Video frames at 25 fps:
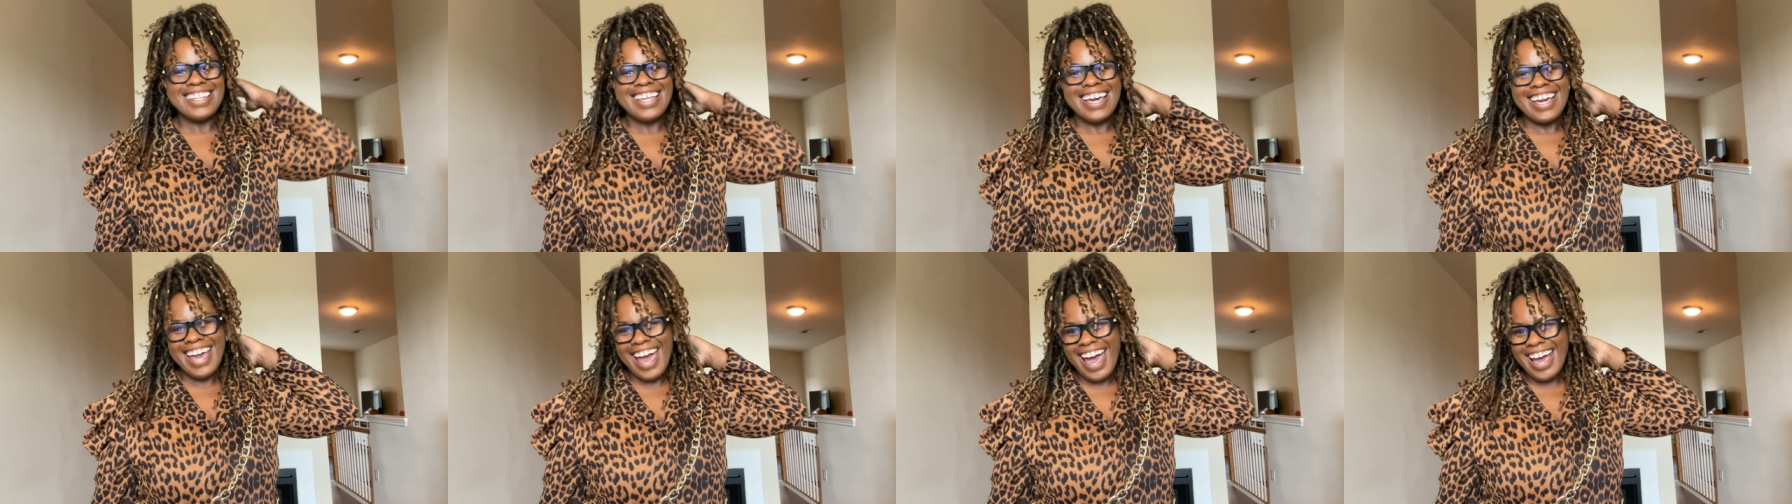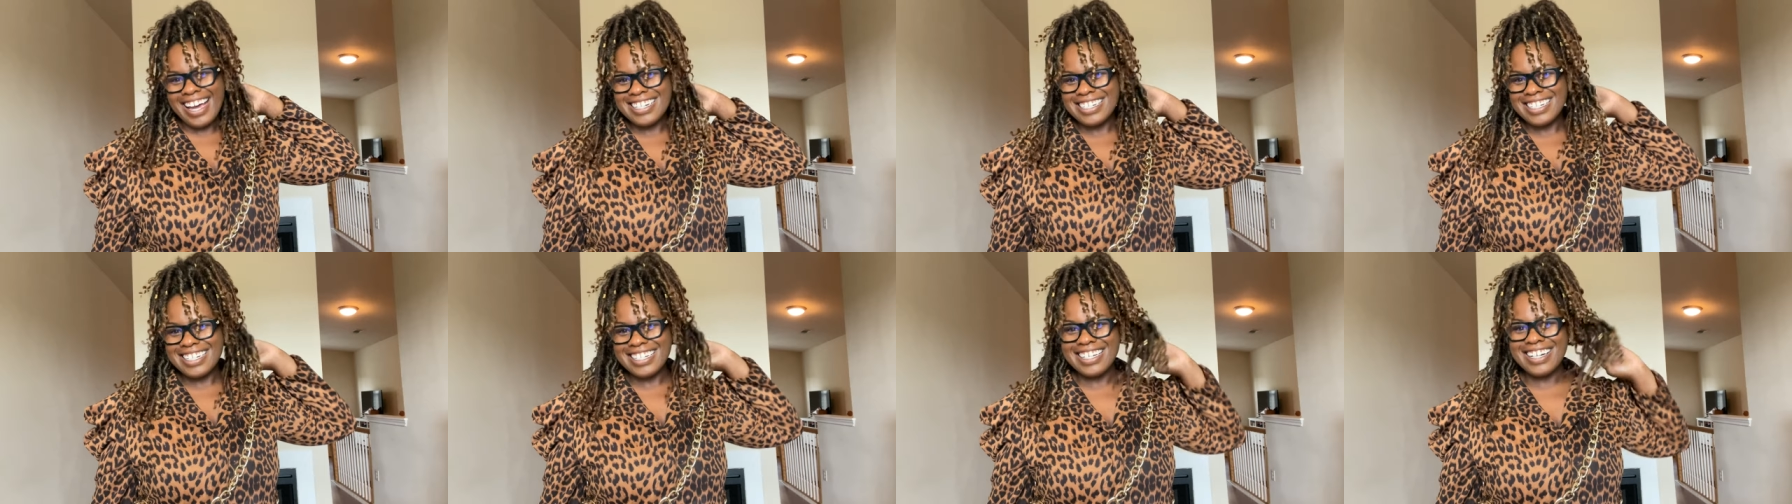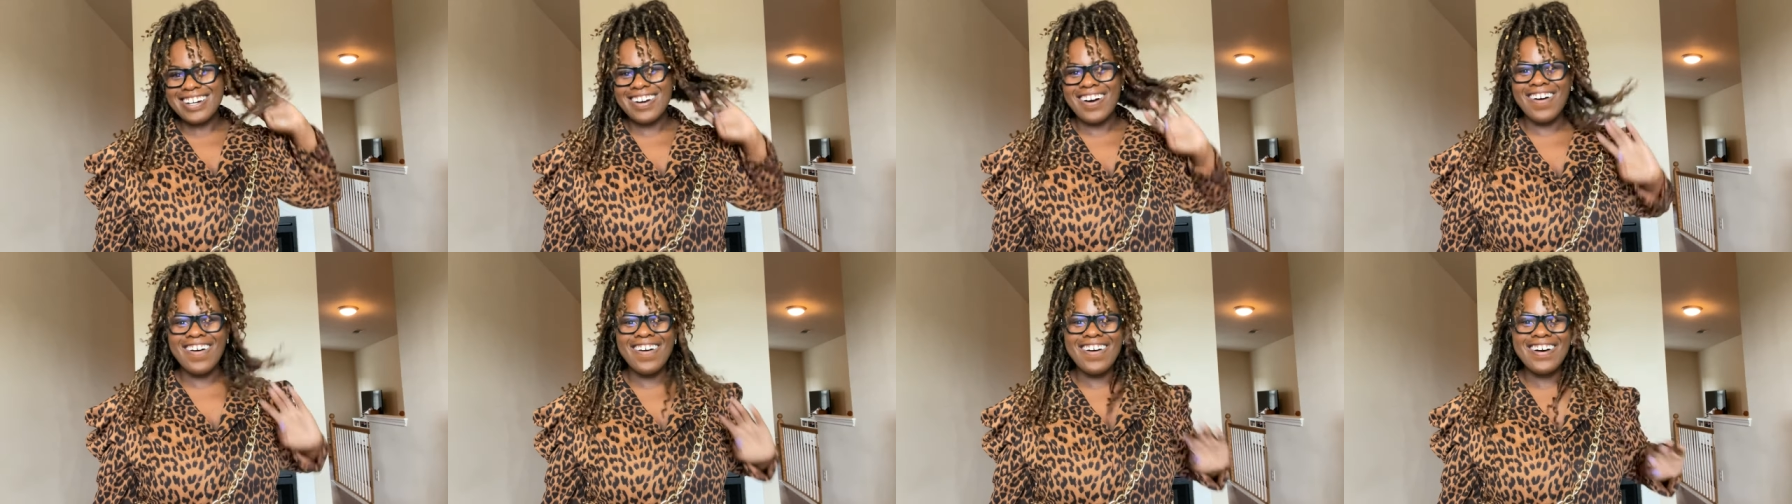They actually
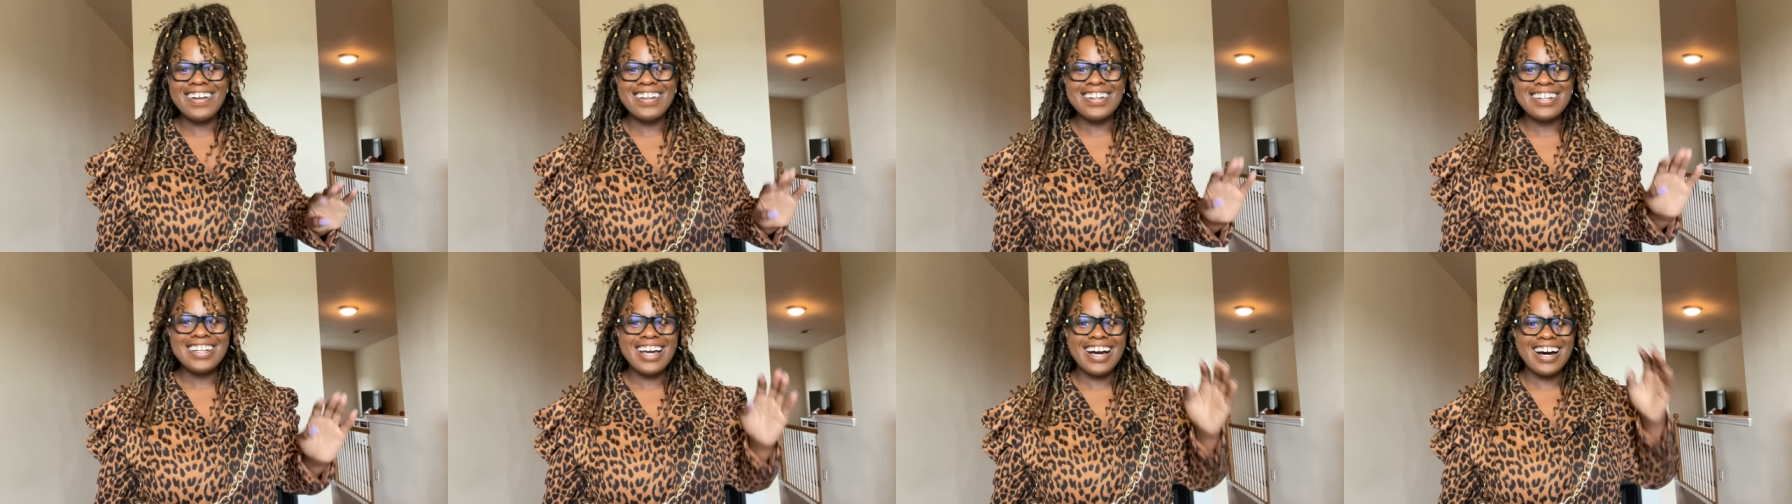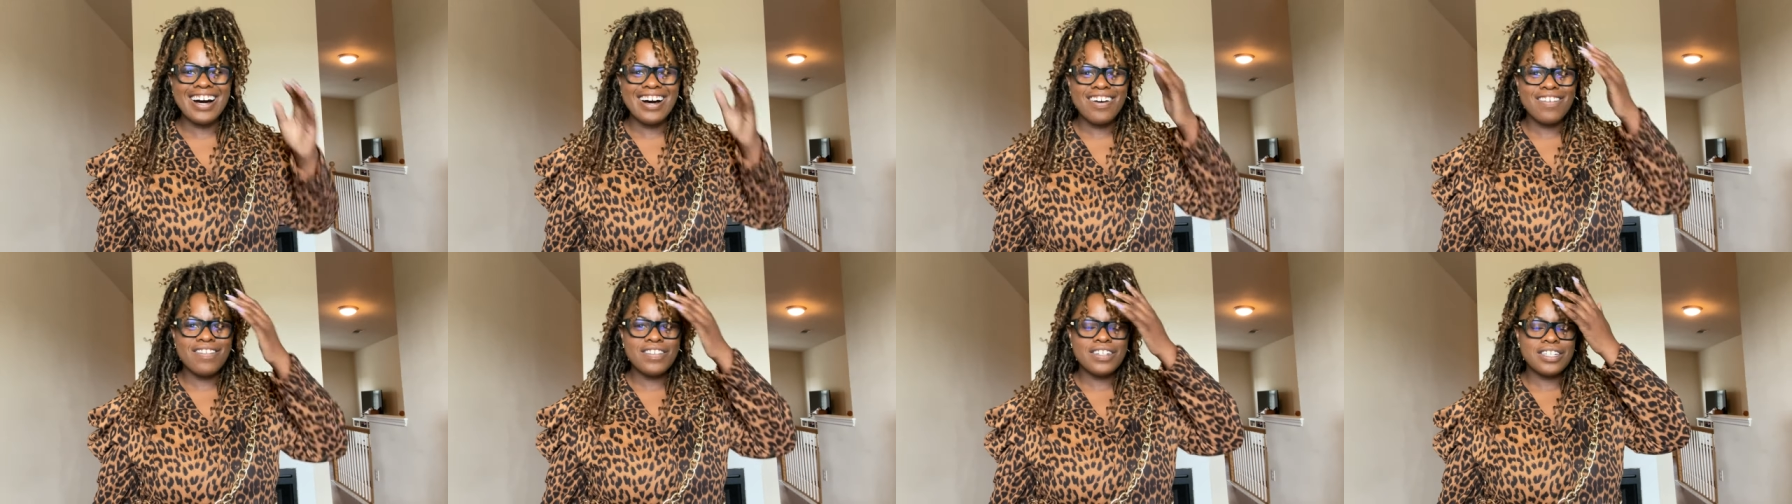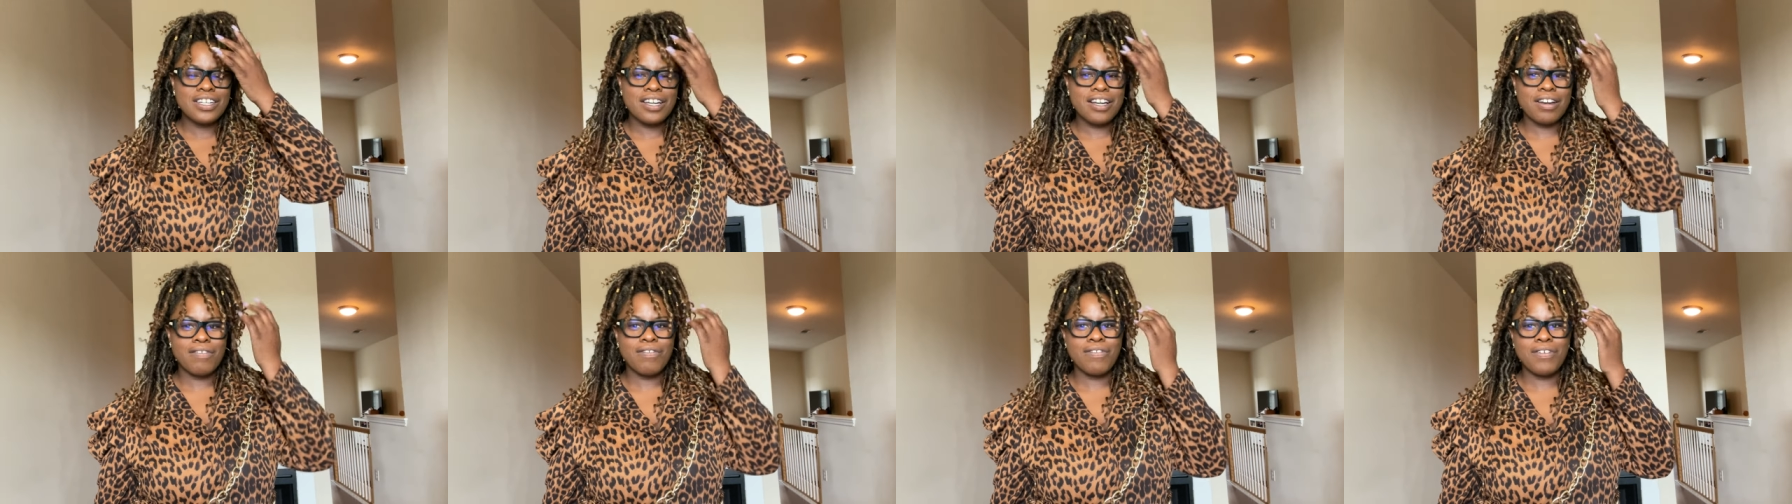called
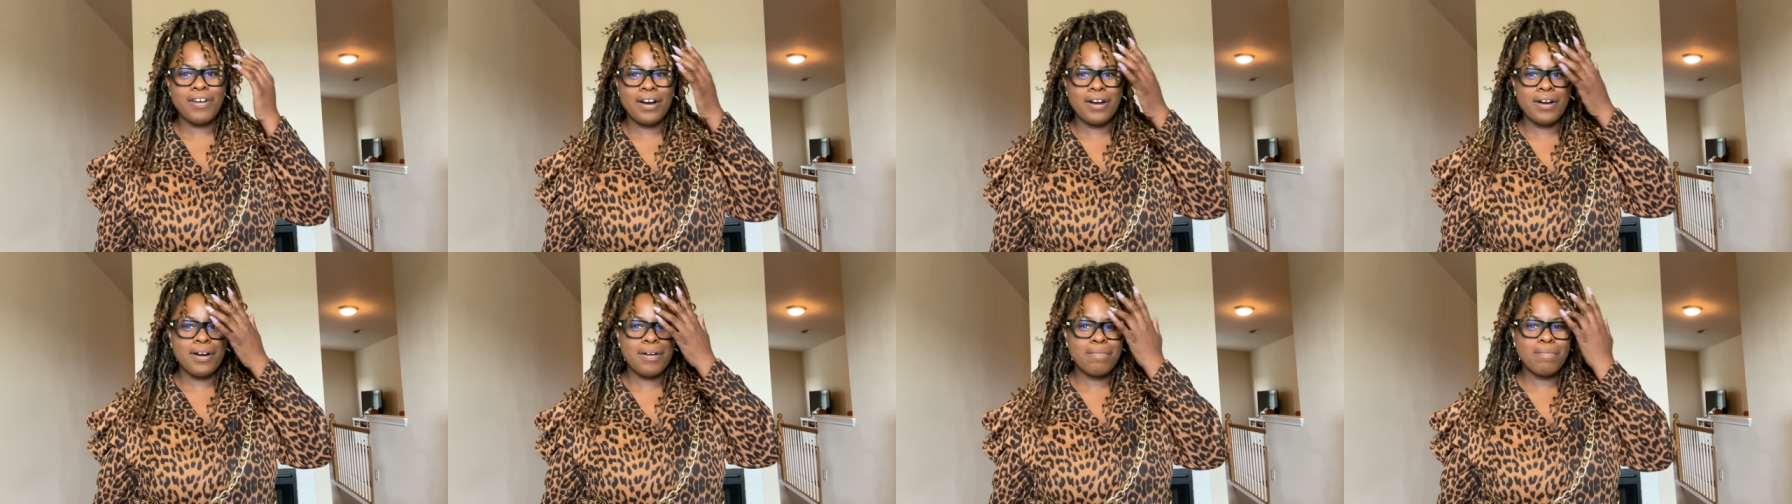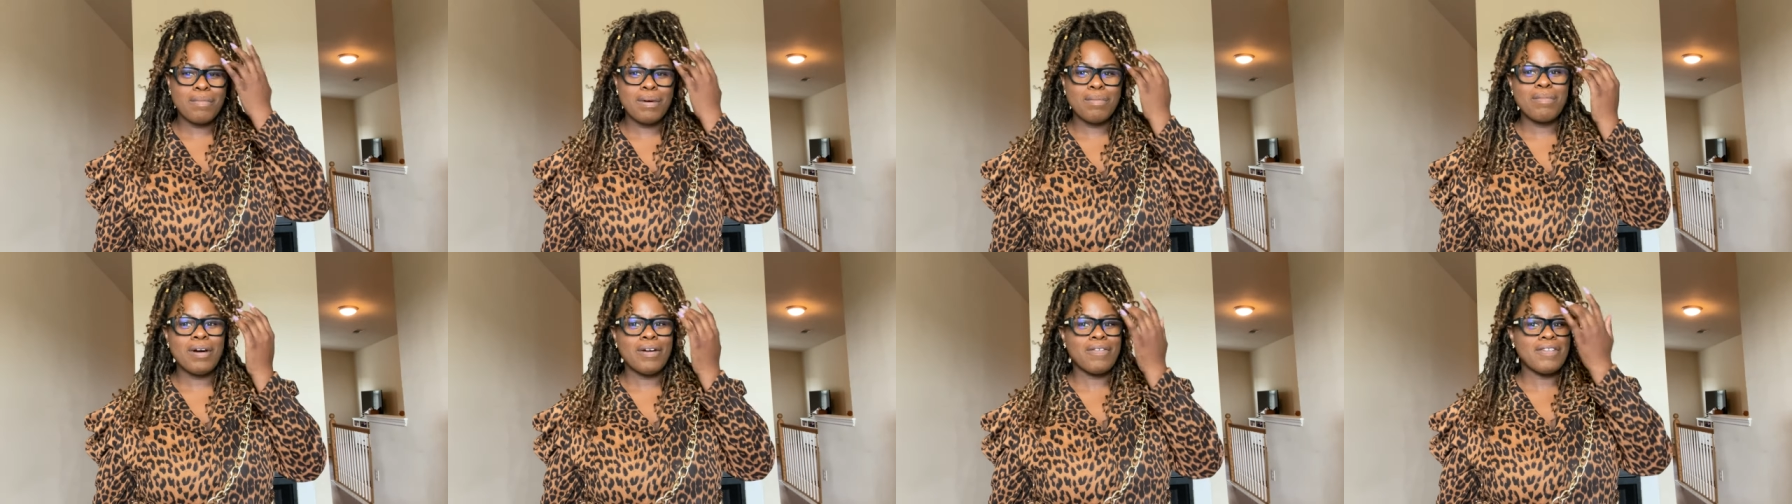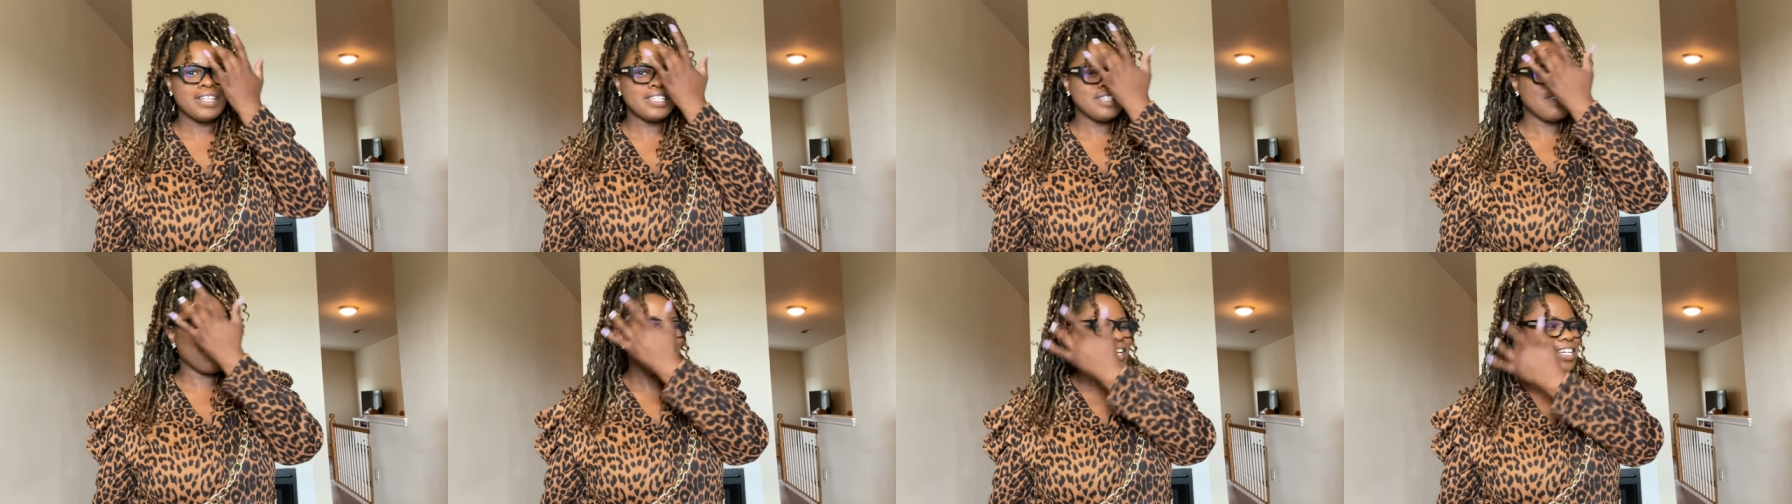to confirm my
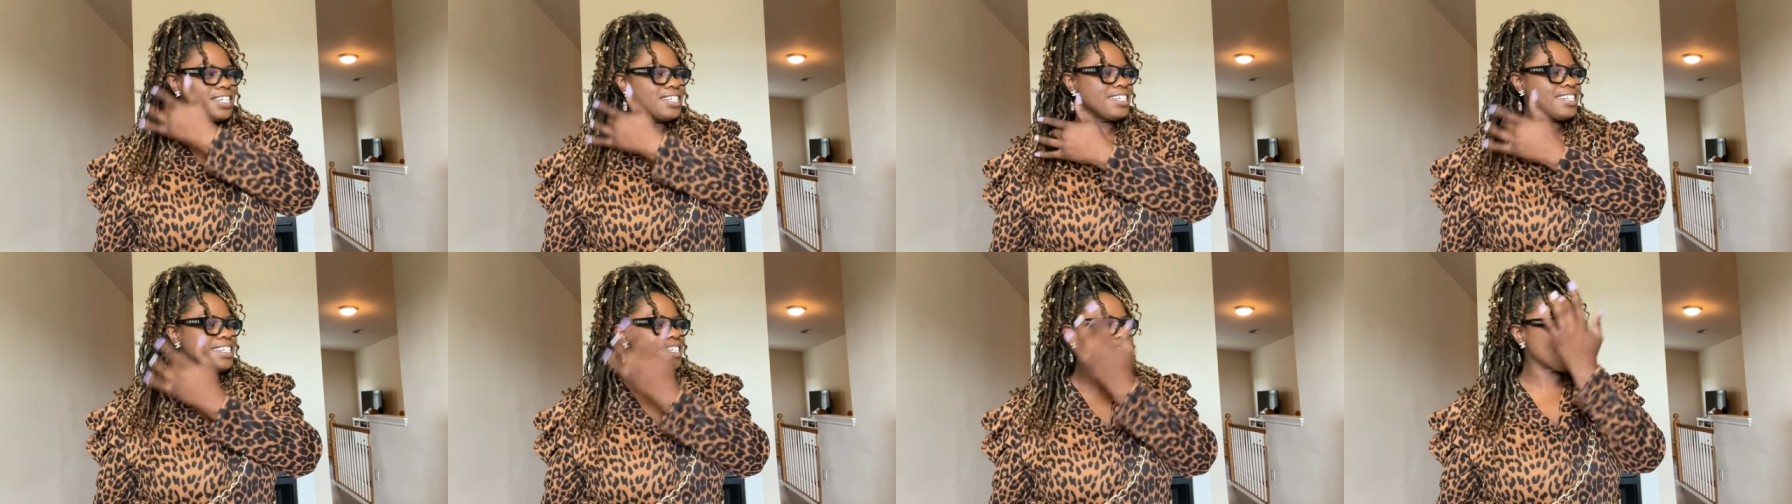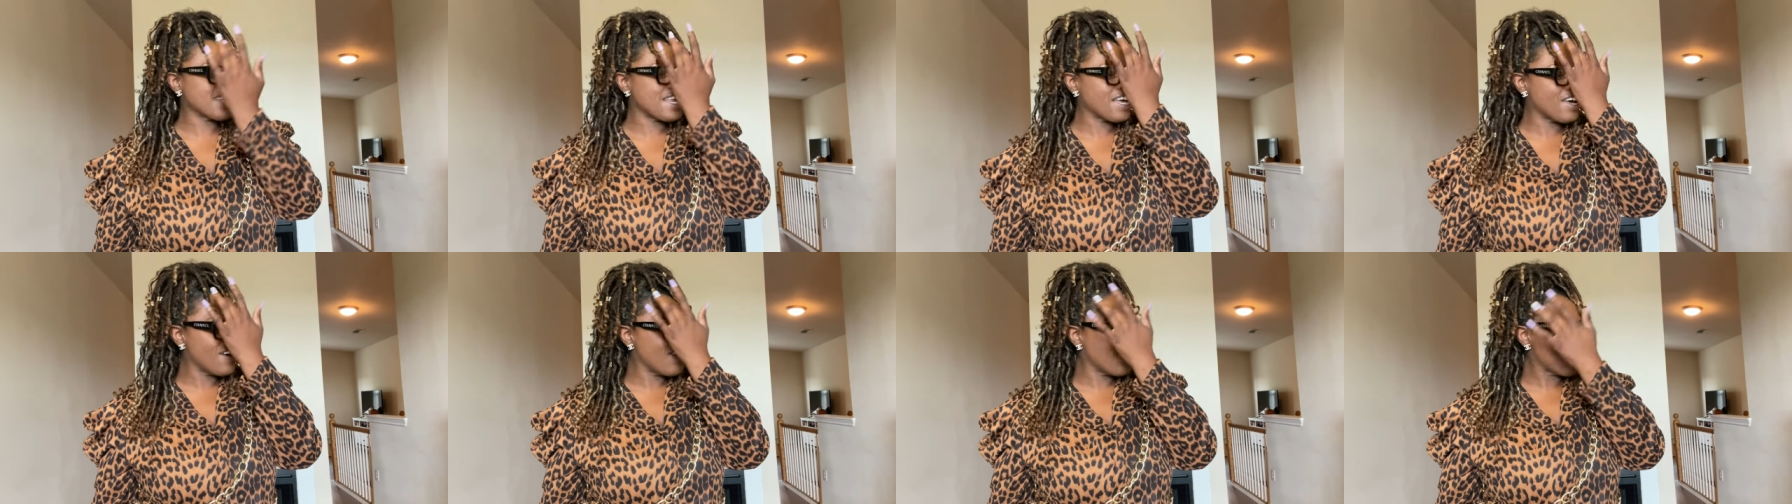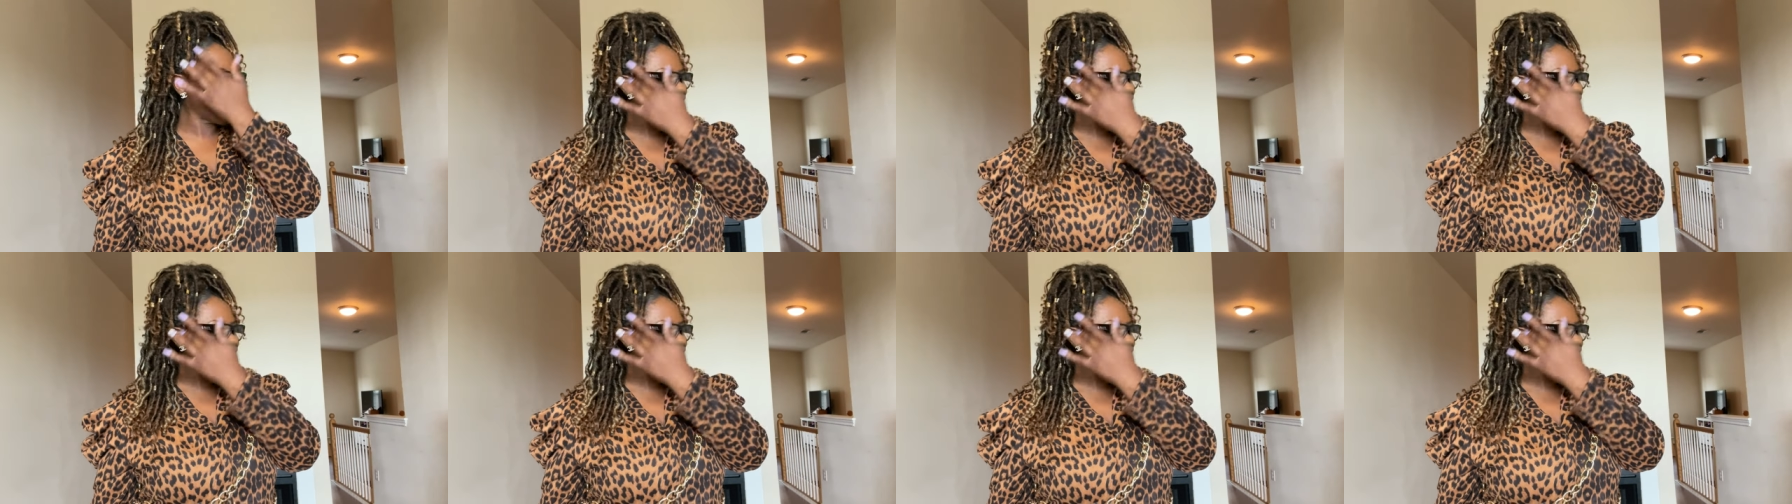reservation and stuff.